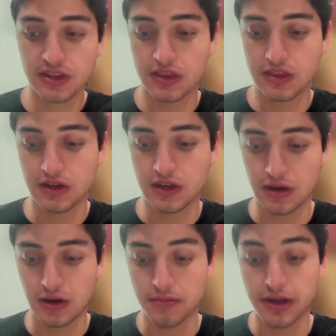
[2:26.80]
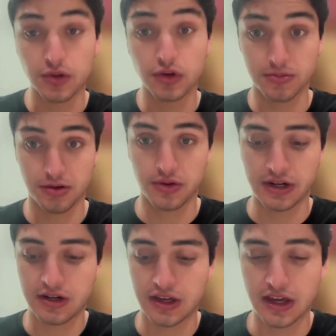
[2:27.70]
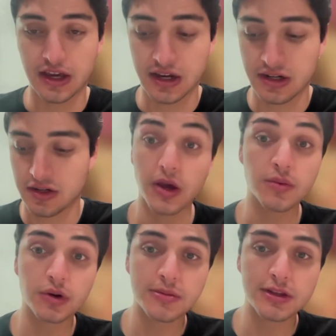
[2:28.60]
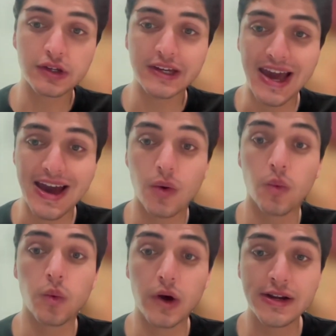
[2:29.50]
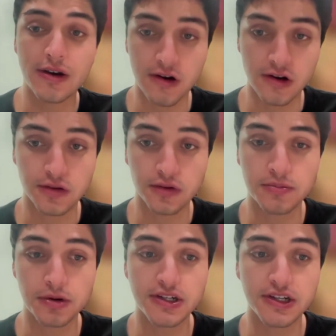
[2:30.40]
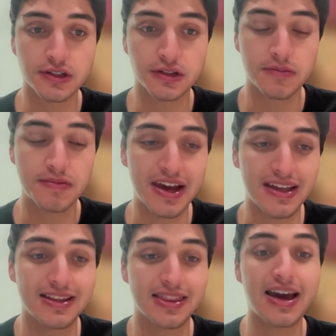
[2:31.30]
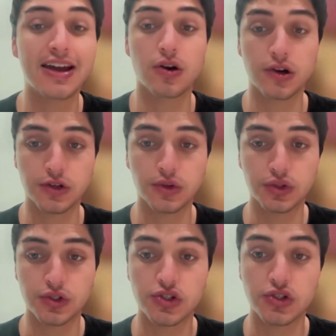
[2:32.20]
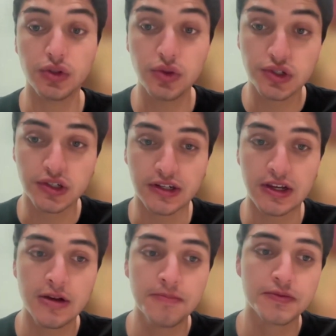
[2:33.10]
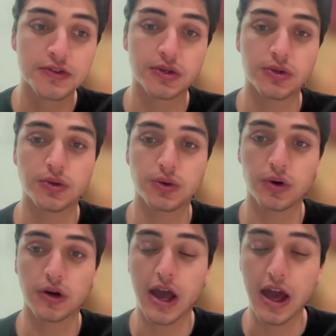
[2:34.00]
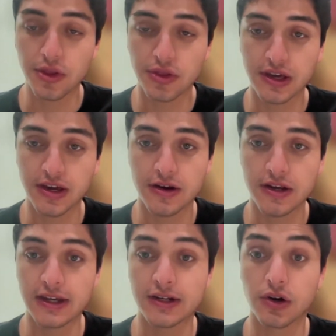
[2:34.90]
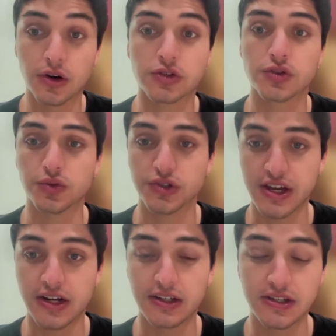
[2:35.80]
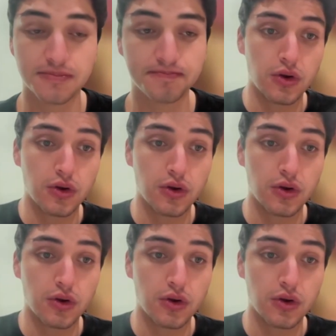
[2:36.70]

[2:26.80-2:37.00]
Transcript: the medical component, and then we're going to be looking at one article in particular, and that article's solution to healthcare in carceral settings.